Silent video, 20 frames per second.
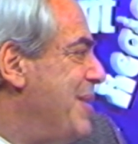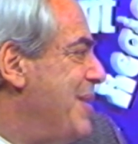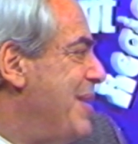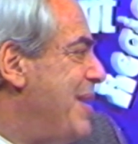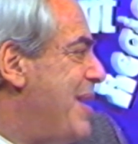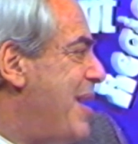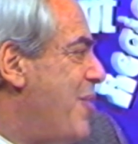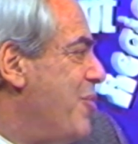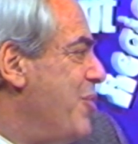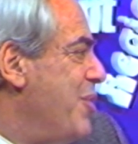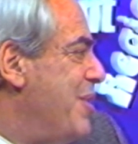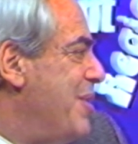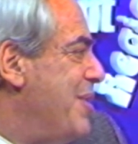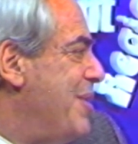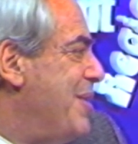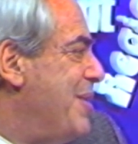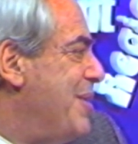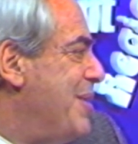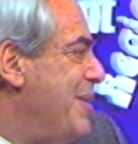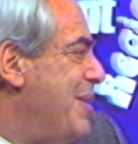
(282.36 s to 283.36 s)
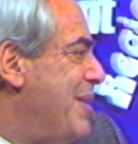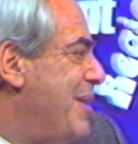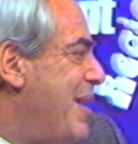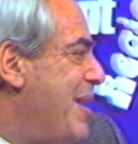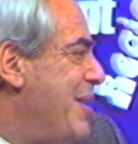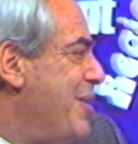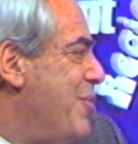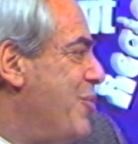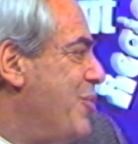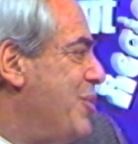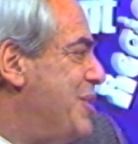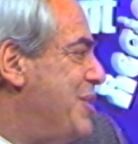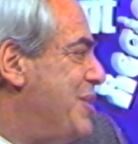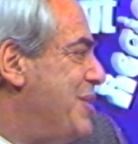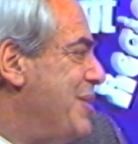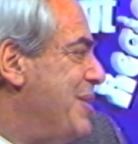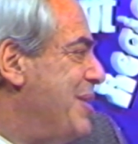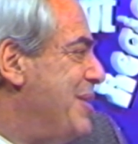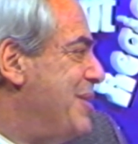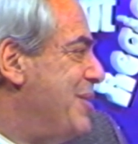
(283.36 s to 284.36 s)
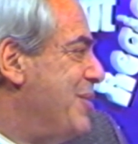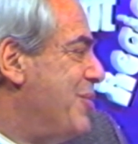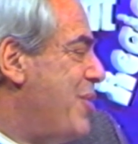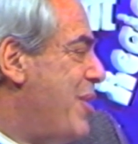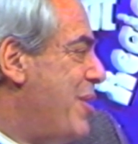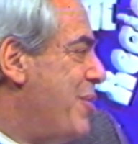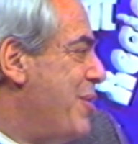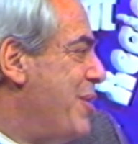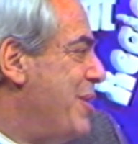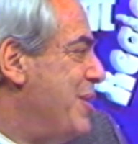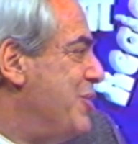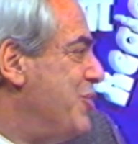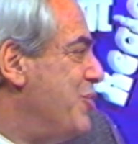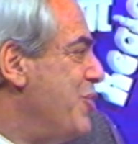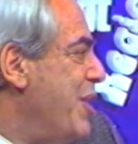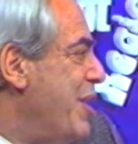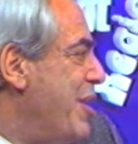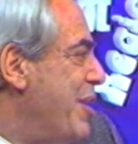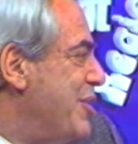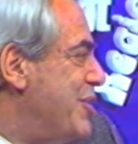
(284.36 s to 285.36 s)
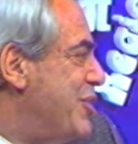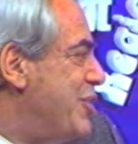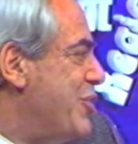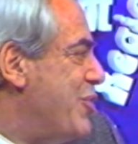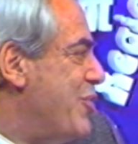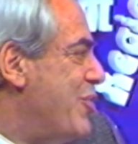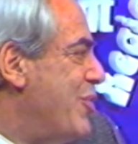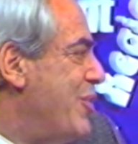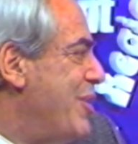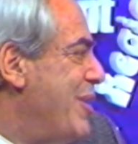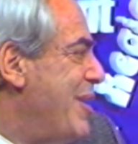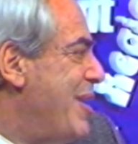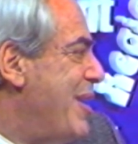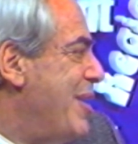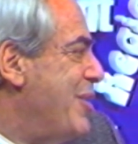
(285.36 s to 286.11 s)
how, uh, I know it's, it's a rather intriguing story. I